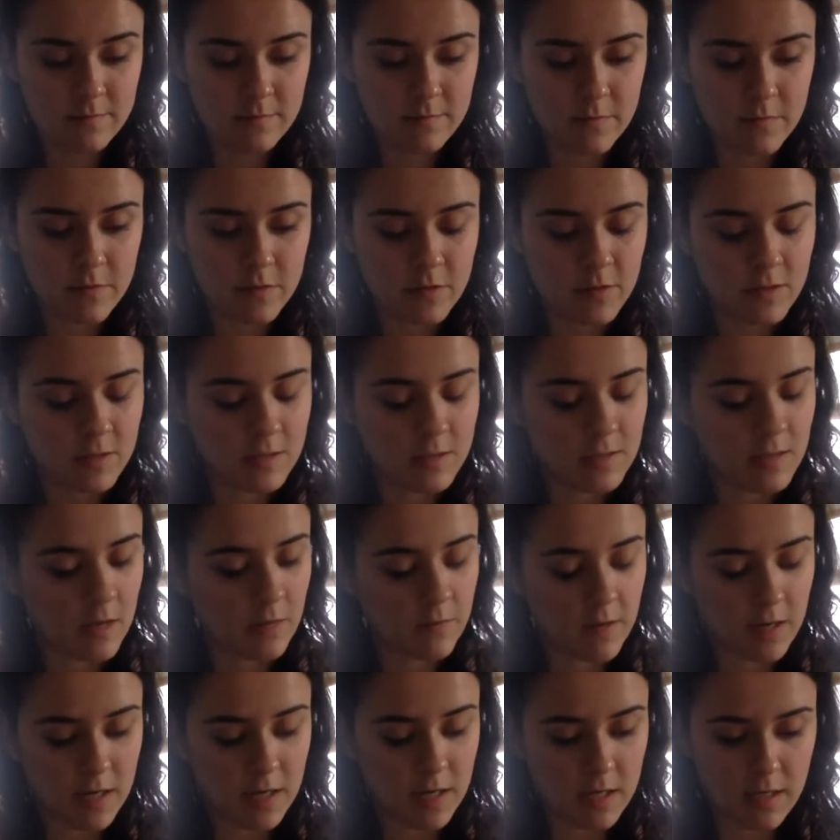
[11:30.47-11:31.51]
She's not
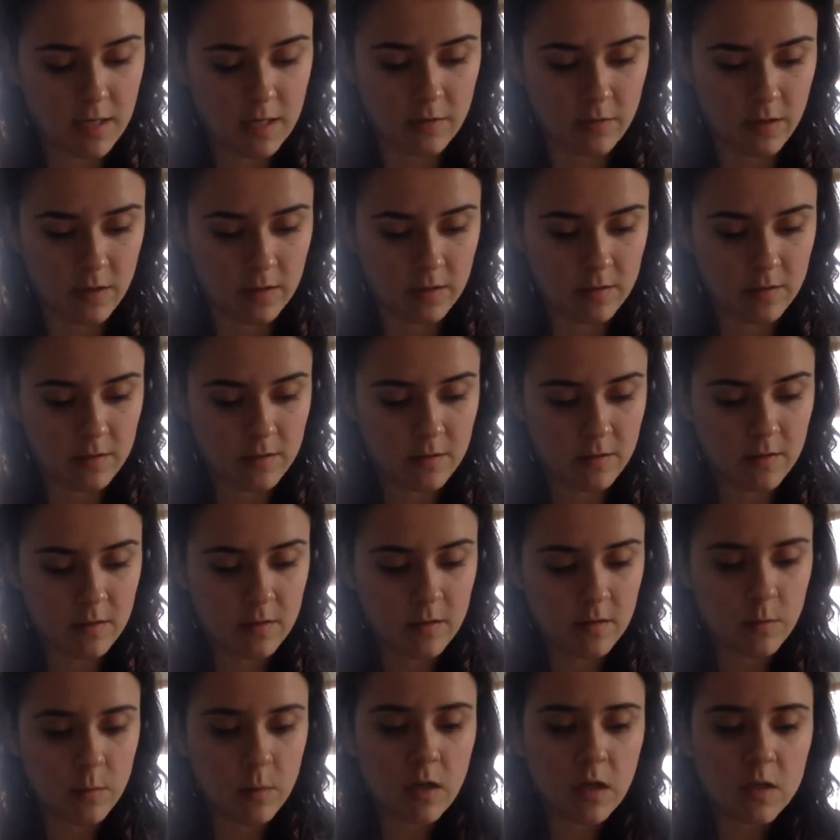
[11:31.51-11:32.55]
ready, Henry.
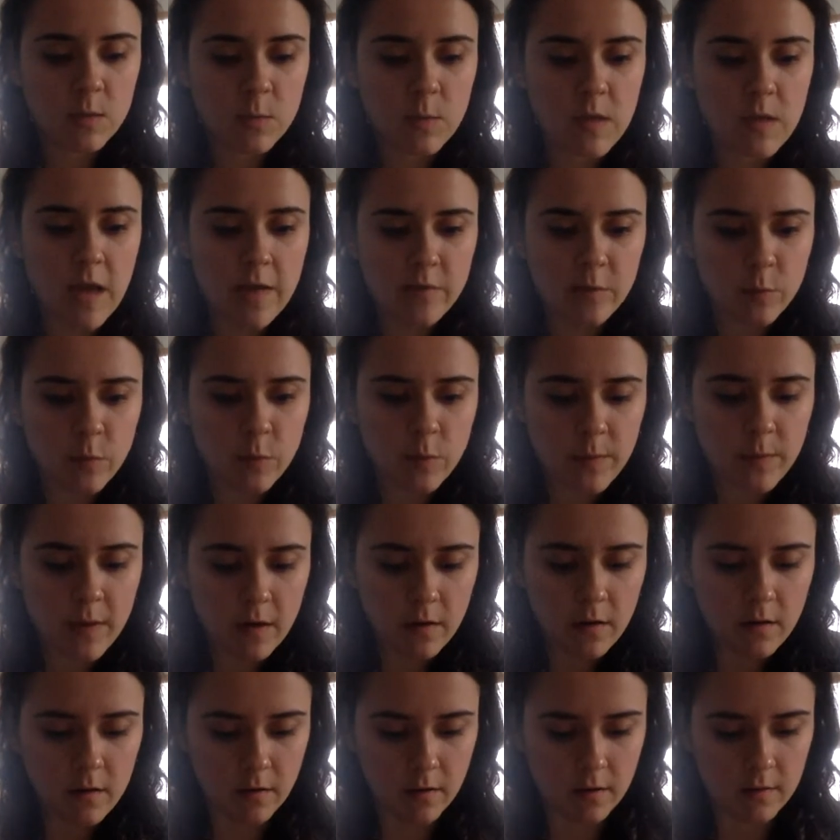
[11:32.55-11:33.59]
Because we haven't
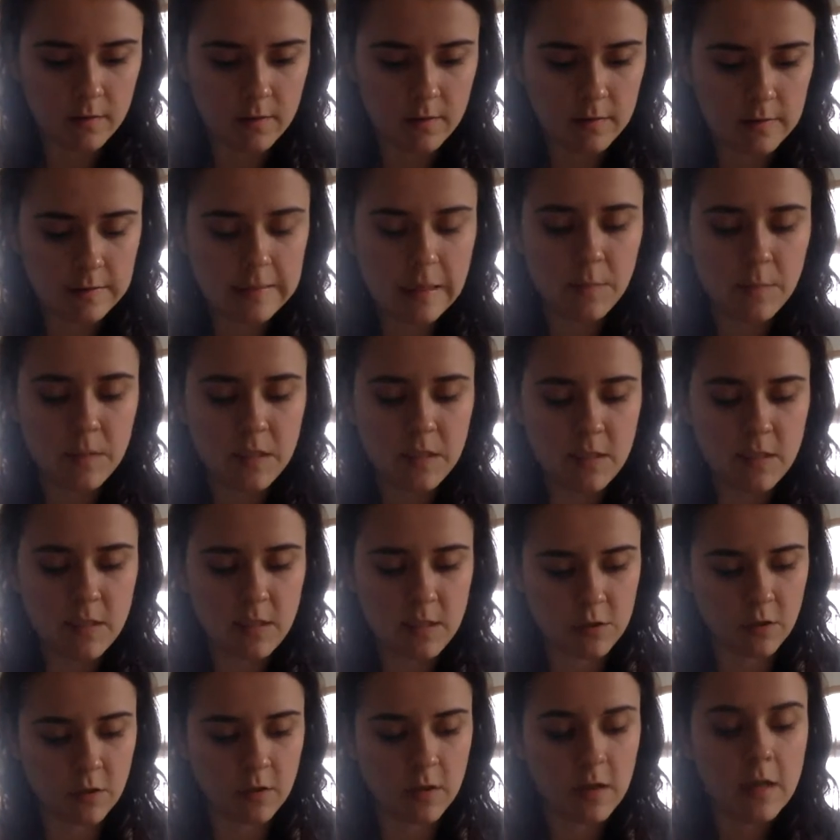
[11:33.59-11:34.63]
prepared her. Let me
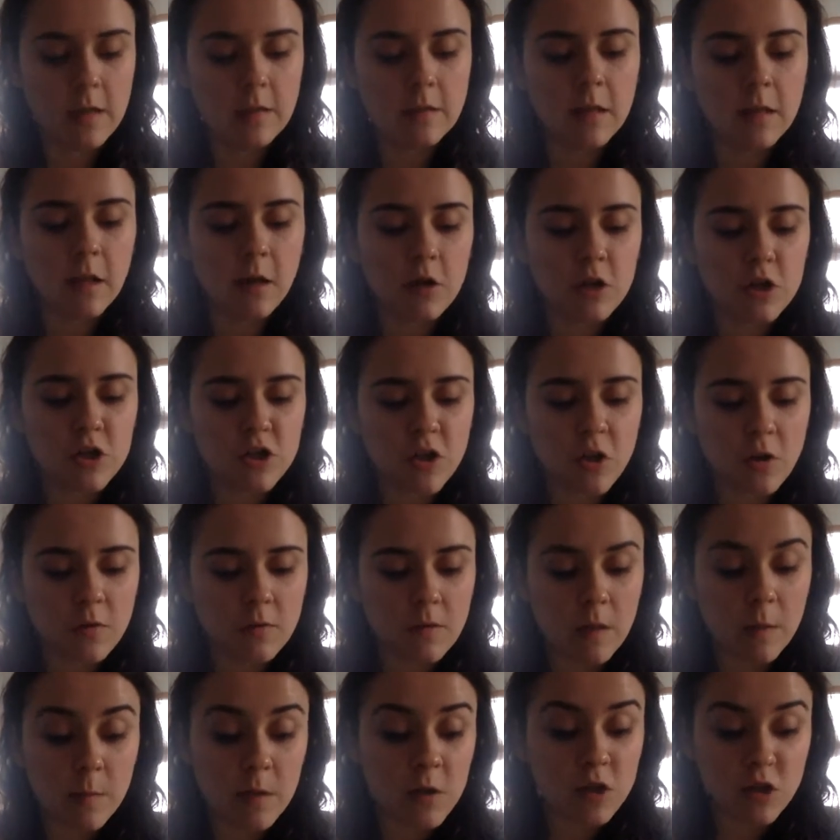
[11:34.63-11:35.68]
teach her. Let her show
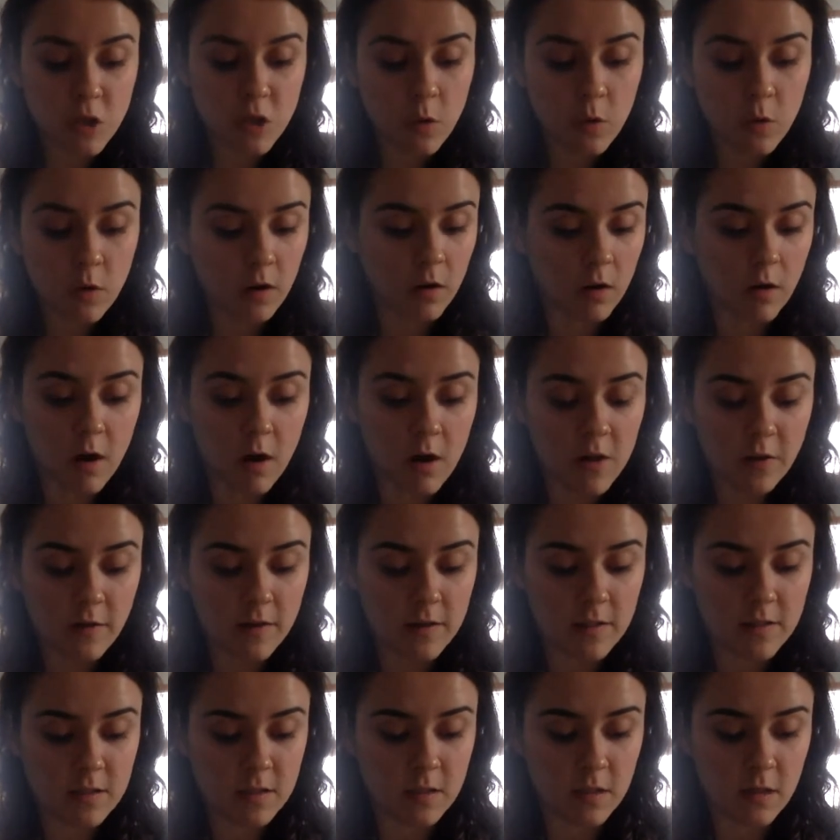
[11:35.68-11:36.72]
let me show her all there
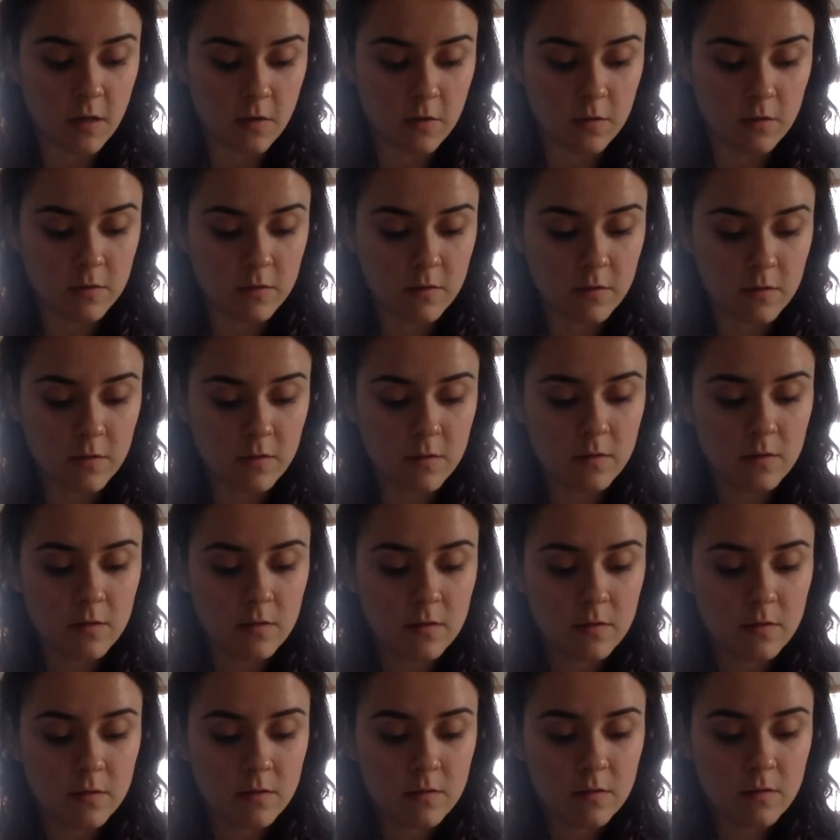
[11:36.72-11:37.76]
is to know.
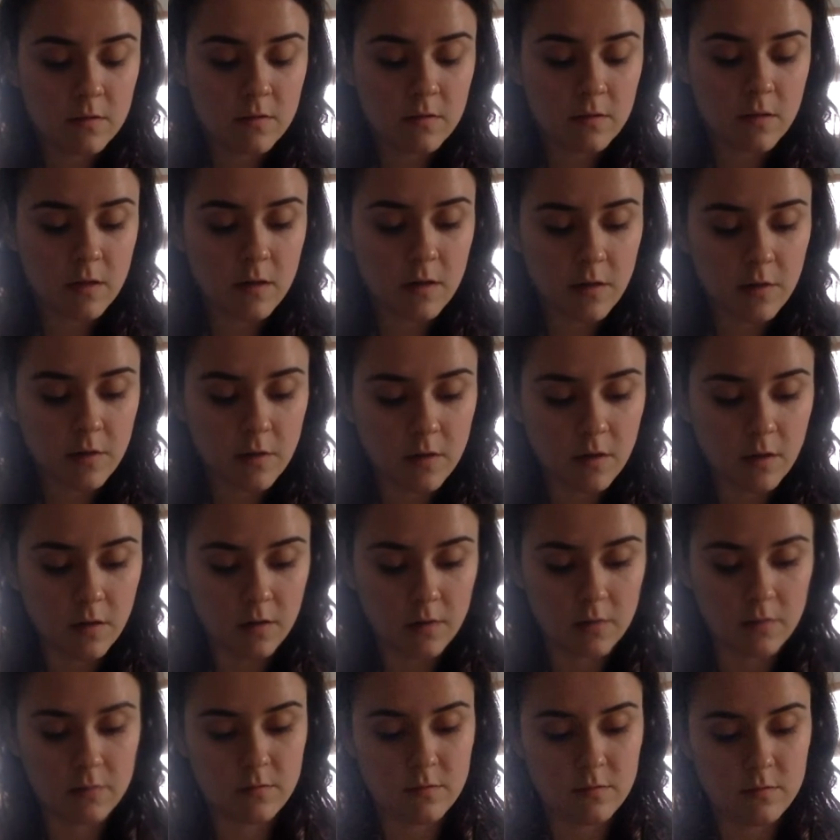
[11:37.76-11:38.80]
Another
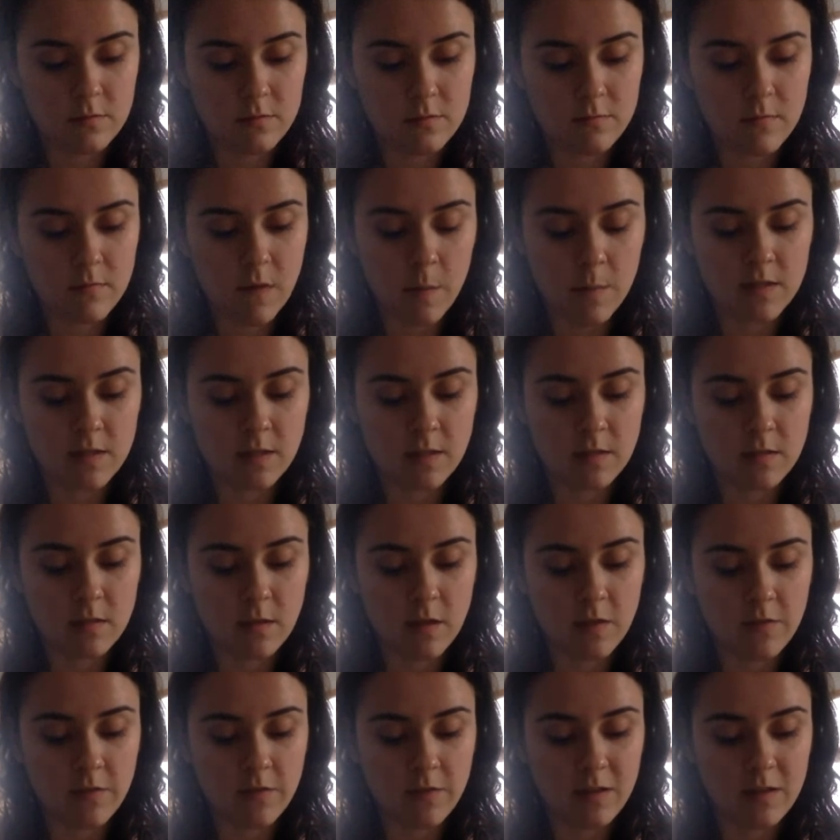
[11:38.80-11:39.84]
year, Mamma said
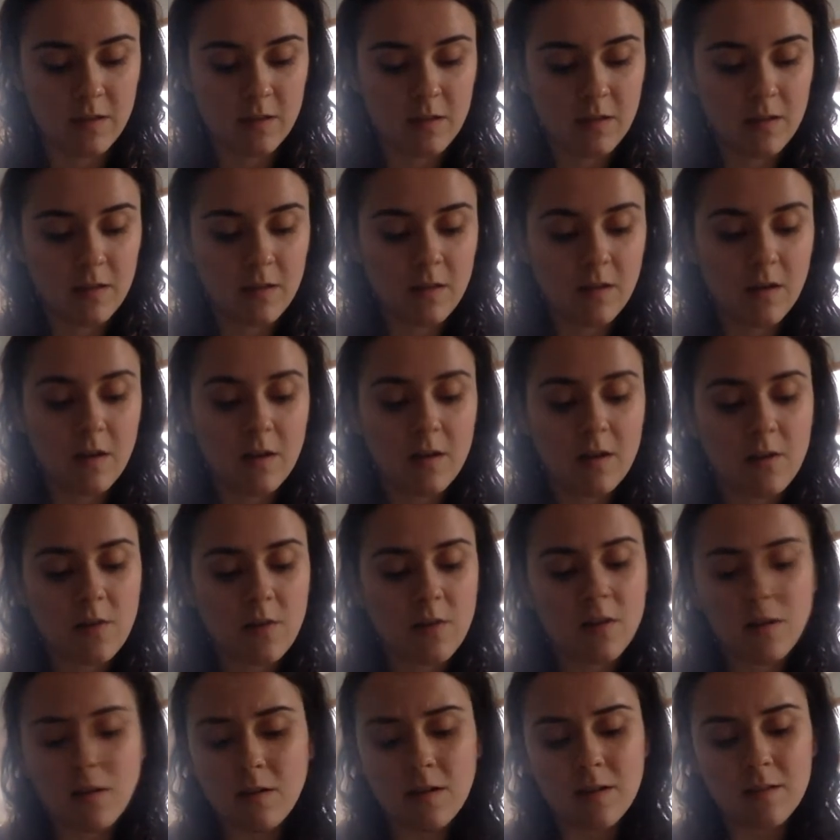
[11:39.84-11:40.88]
softly. Another
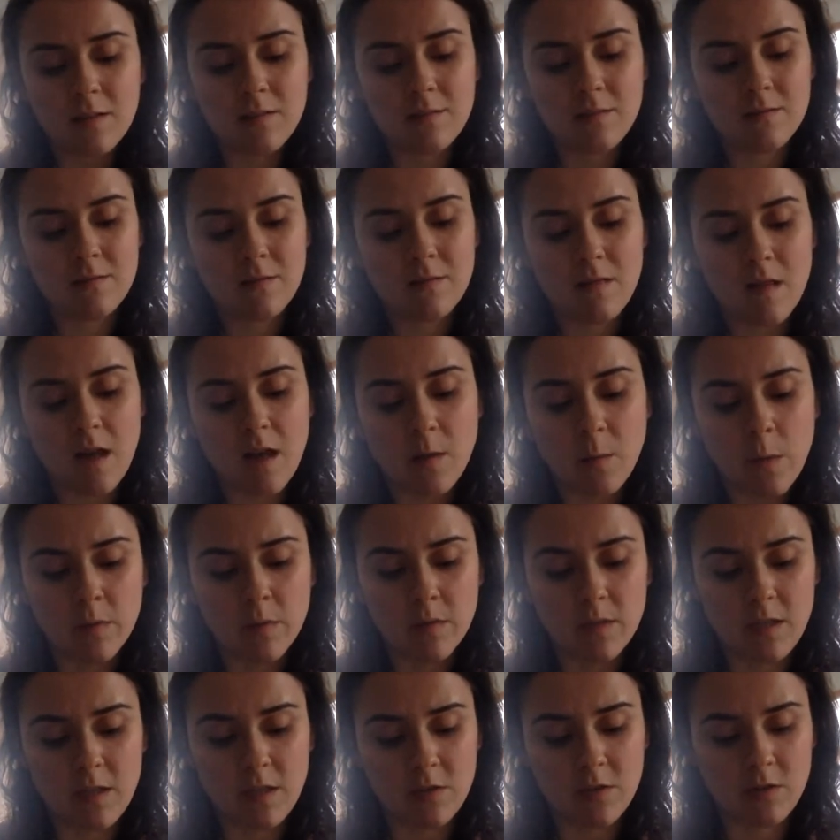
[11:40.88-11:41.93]
year, and then we will
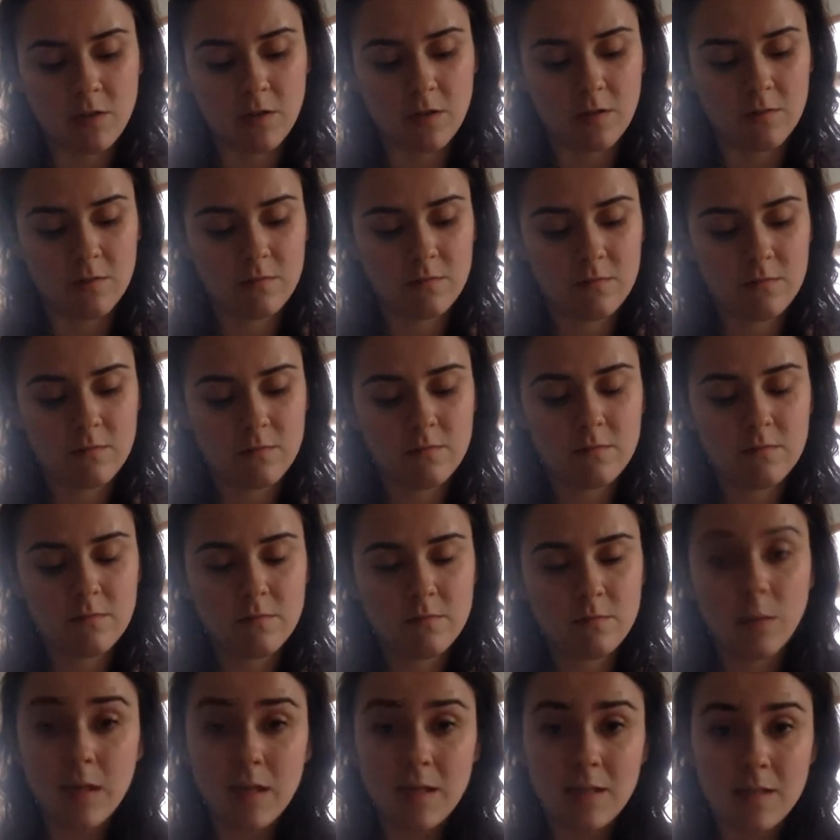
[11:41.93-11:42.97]
teach her.
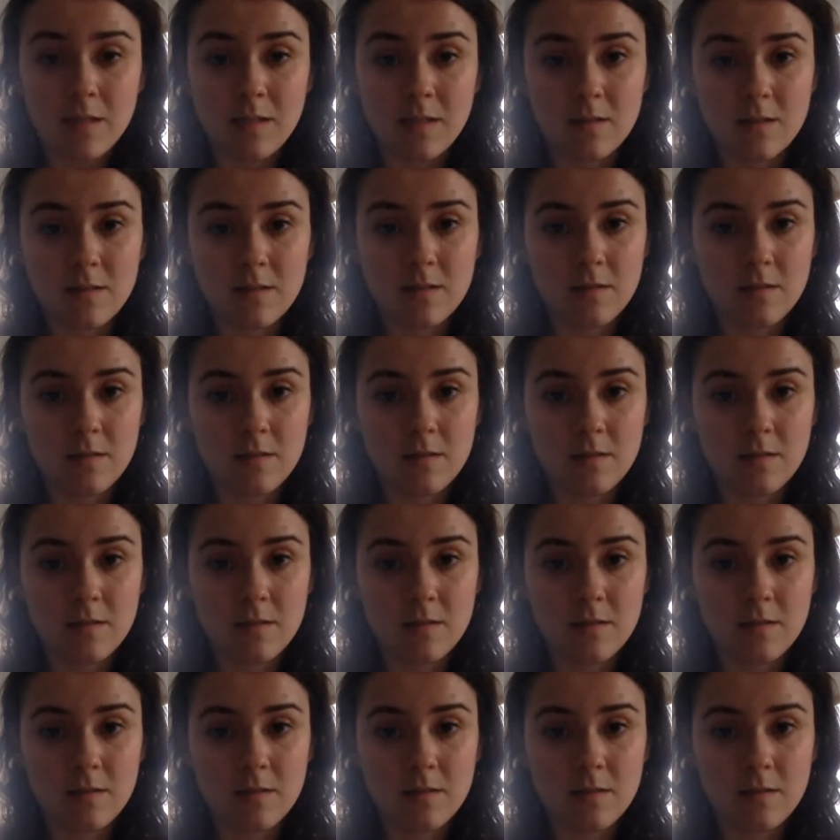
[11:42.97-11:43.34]
Please.